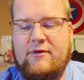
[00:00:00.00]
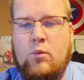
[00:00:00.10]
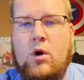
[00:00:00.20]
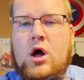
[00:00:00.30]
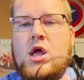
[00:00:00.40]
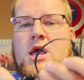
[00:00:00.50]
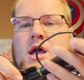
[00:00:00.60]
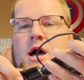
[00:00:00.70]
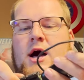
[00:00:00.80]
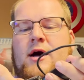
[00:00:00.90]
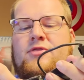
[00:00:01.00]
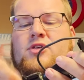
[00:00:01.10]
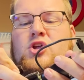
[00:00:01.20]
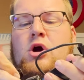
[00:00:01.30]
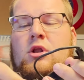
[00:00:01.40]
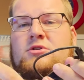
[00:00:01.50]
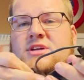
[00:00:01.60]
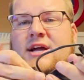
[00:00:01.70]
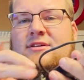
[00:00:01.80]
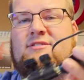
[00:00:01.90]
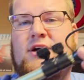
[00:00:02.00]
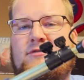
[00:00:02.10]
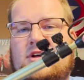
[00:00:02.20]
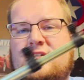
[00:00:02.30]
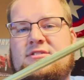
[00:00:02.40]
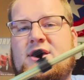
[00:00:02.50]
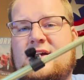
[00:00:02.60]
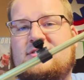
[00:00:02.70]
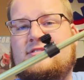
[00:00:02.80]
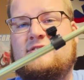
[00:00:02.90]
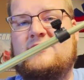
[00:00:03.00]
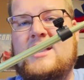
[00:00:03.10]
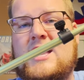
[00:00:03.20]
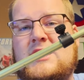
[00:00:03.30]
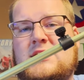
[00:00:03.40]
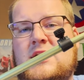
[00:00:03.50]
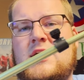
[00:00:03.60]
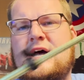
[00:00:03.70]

if I want. The Yolotek itself does extend.